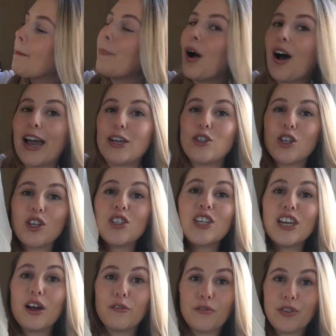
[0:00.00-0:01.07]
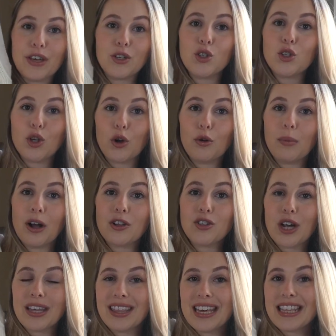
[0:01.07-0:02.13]
But I just love this so much.
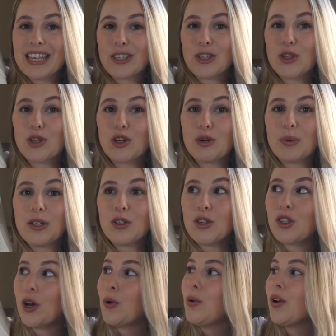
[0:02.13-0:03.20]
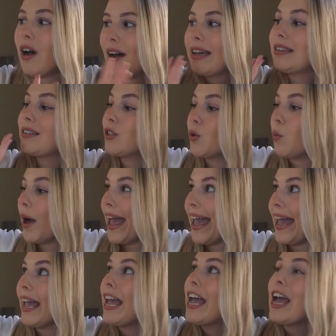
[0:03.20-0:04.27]
I think this is going to be so nice to
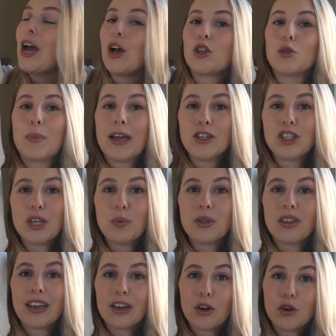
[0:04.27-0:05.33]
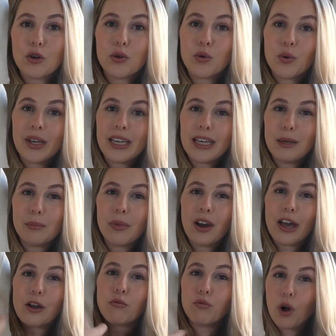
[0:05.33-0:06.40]
wear, especially with like a cream
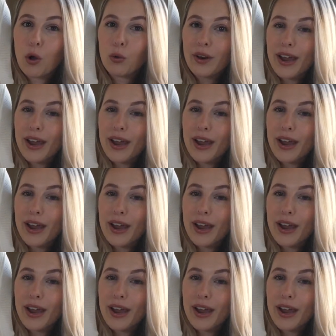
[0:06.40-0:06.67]
like roll